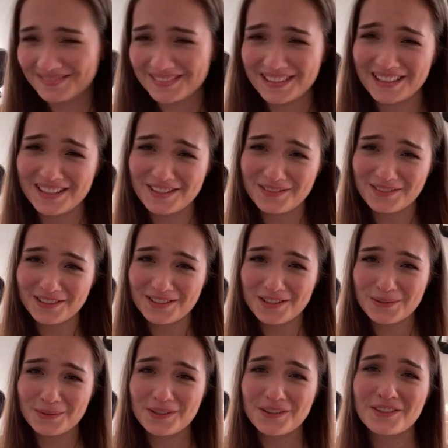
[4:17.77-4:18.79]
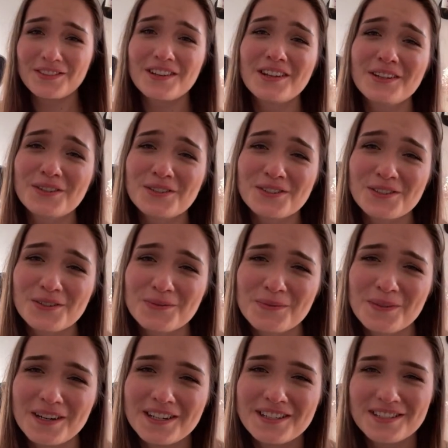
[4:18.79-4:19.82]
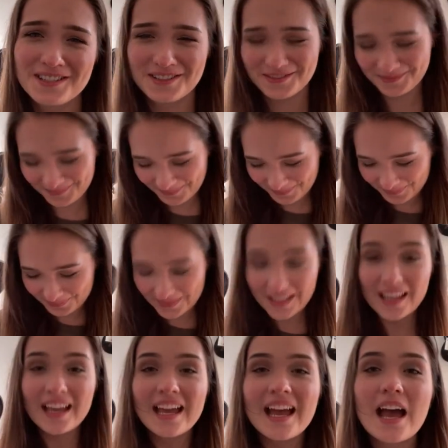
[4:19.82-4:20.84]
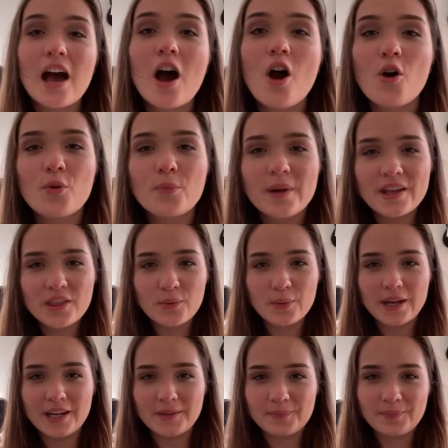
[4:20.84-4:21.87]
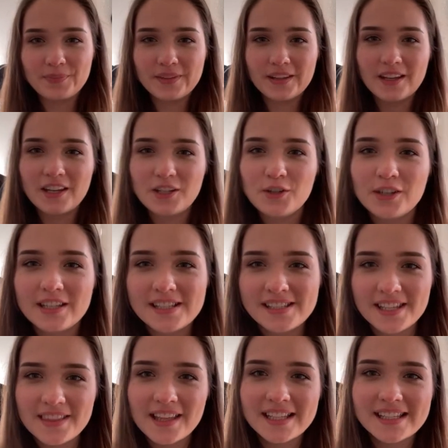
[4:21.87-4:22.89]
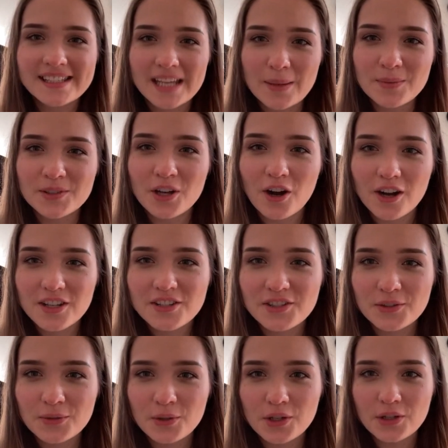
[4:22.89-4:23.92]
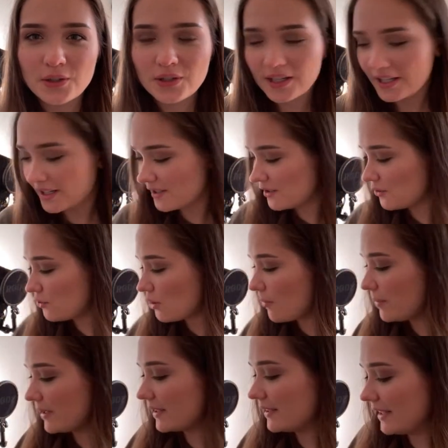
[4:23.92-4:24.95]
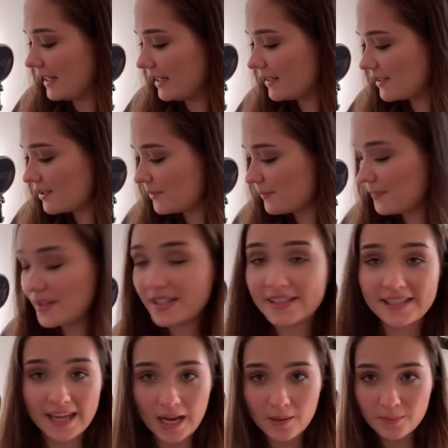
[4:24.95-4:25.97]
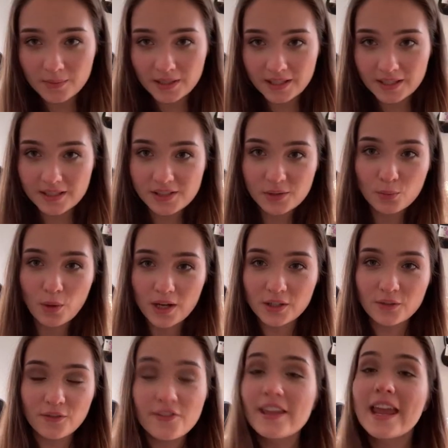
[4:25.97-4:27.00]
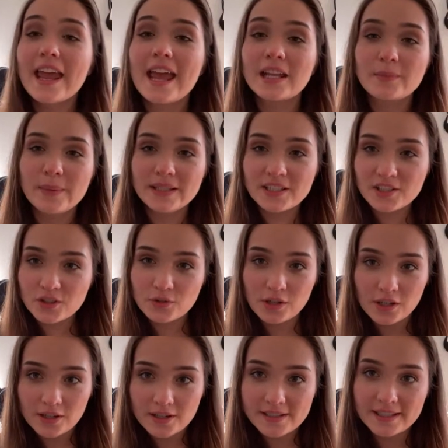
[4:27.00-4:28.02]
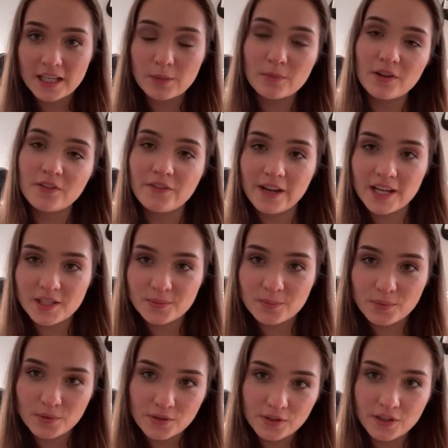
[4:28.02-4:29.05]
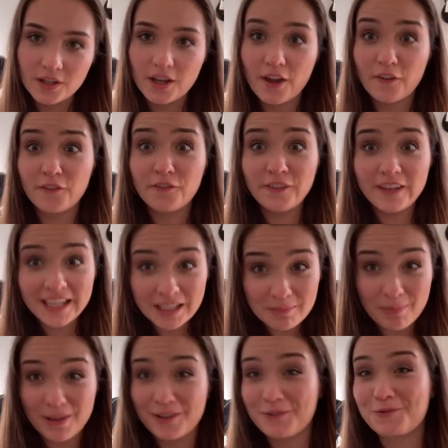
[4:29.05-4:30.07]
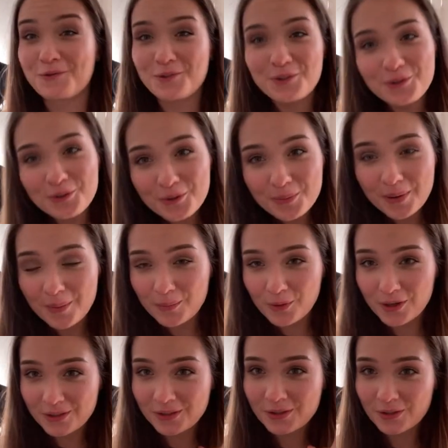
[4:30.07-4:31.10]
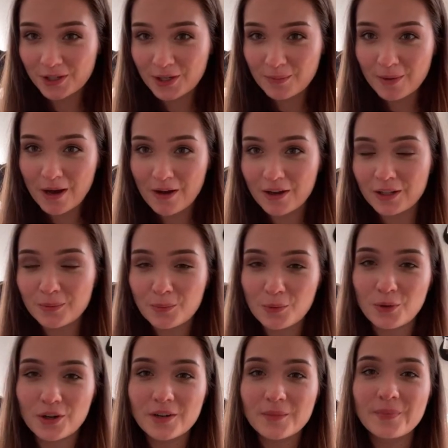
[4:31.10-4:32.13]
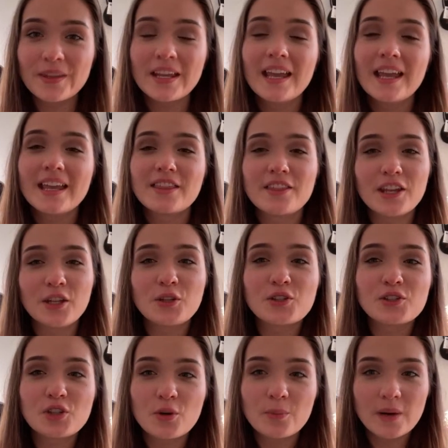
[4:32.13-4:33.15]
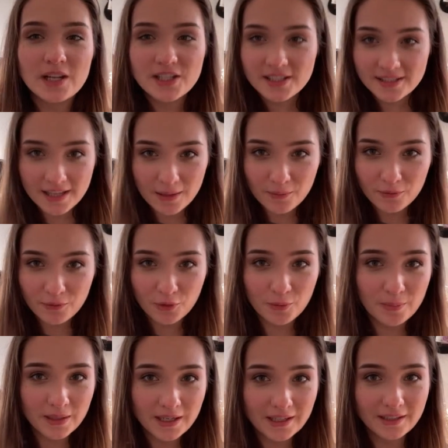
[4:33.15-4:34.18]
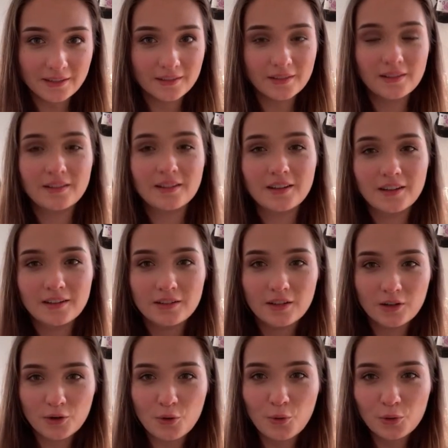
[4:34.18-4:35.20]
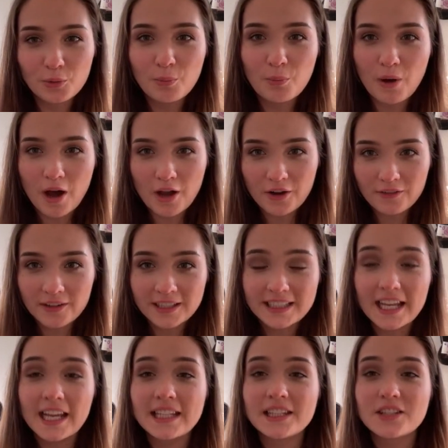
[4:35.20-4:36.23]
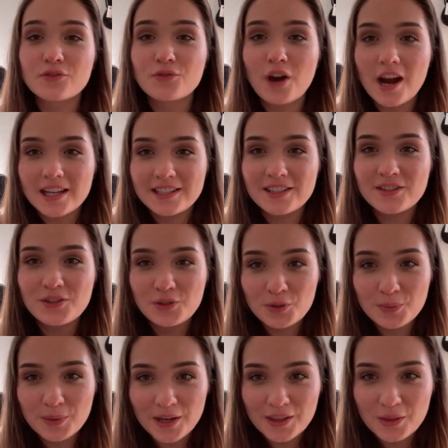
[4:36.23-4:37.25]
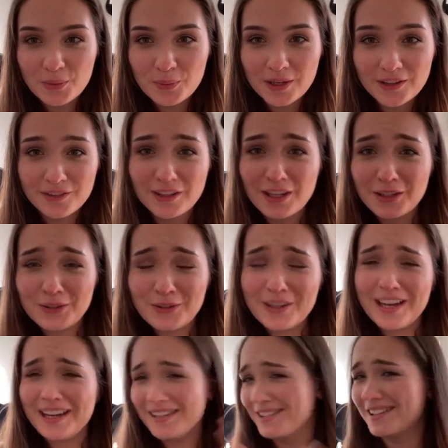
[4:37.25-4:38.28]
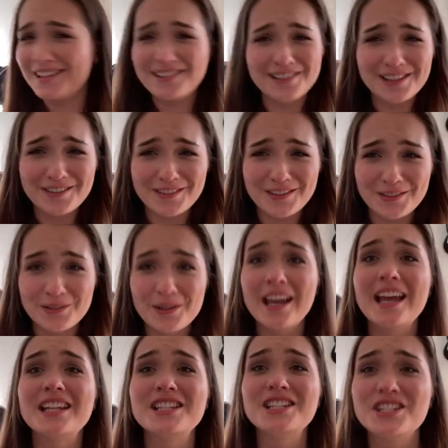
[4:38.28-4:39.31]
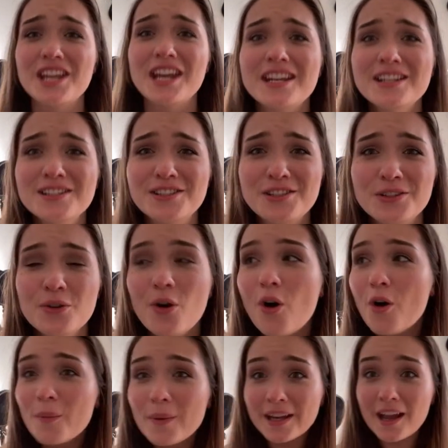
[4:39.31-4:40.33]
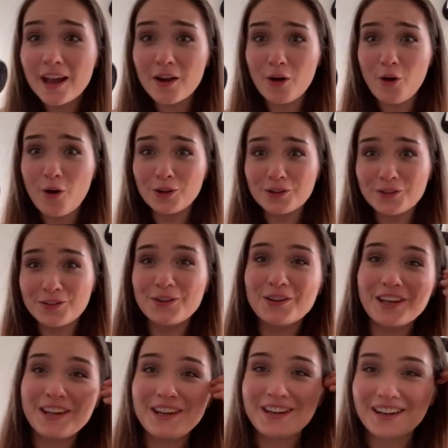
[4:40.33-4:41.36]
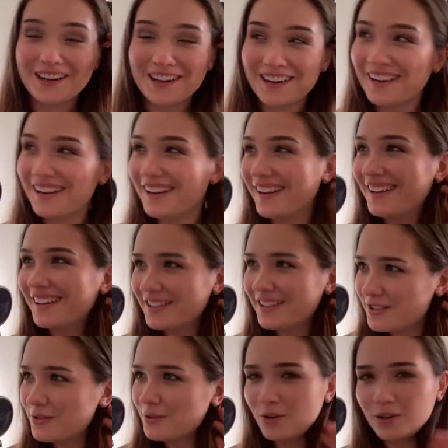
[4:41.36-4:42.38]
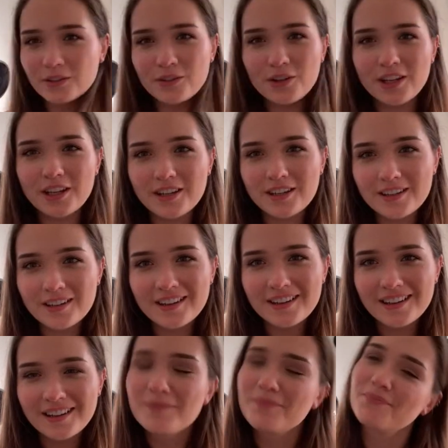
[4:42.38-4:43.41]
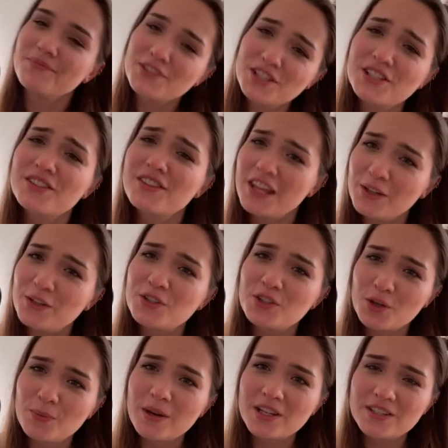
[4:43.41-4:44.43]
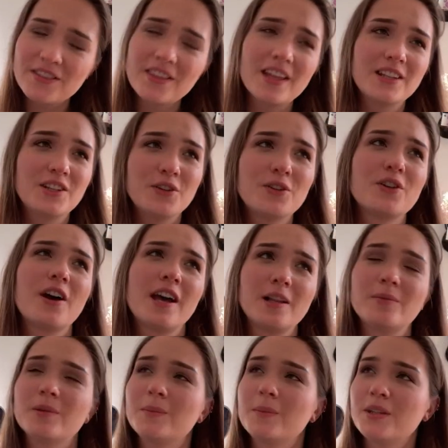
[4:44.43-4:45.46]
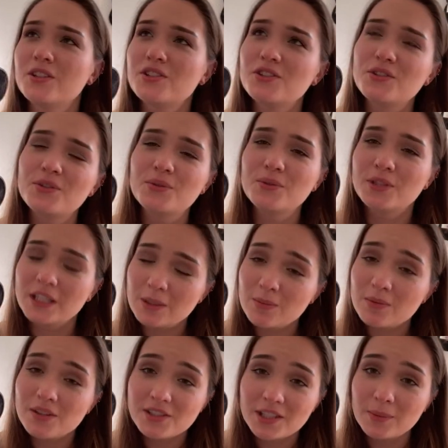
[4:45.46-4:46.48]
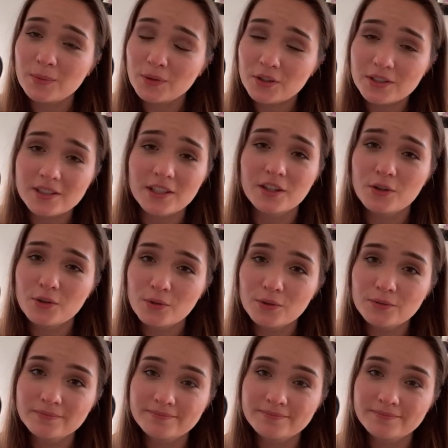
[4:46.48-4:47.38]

It's really sweet. Thank you so much. Oh, by the way, you can see that Sam's art studio is dropping links. Sam is one of the administrators in my Facebook feedback group. I'm going to talk about it more. Thank you so much, Sam, for being a cool part of it. And Raji too, by the way. Thank you guys. I love you. And Jane too. Oh my god, all of you are here. It's true, all of you are here. Just thank you so much that you're helping me to keep this community cool.